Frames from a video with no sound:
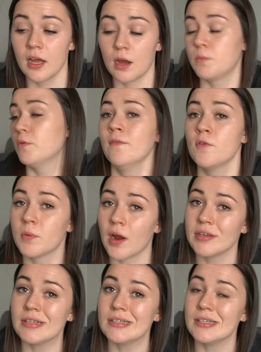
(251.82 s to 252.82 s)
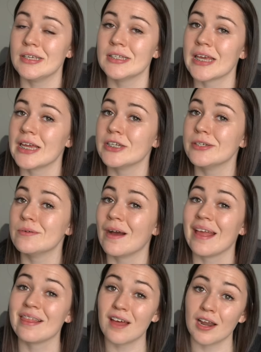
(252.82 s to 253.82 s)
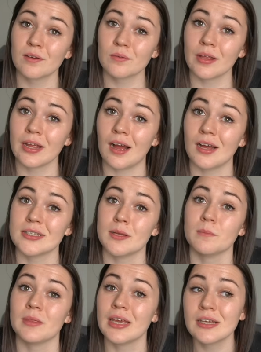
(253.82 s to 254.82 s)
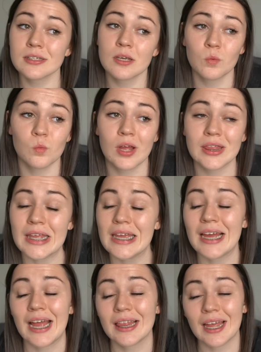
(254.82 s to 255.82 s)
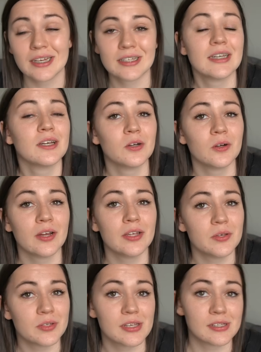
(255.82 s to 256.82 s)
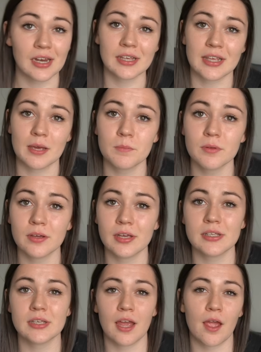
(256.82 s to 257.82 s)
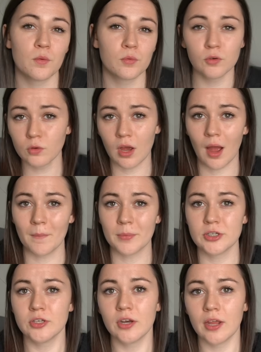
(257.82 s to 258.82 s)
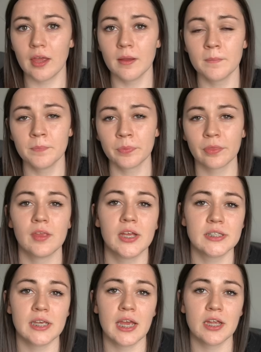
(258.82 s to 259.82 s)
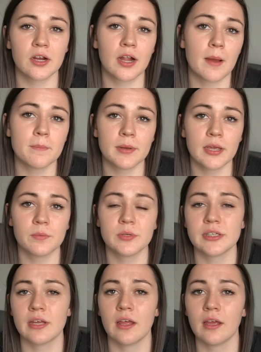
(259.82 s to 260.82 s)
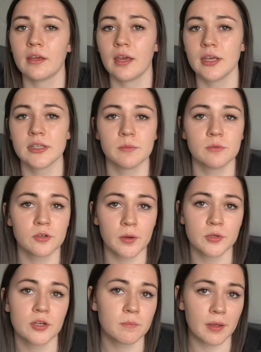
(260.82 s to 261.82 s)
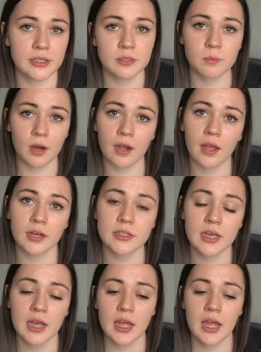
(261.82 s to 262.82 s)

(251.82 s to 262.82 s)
Approval processes can do a lot of really awesome things. One thing I like to use as an example is a renewal opportunity. Let's say your company was selling a subscription-based product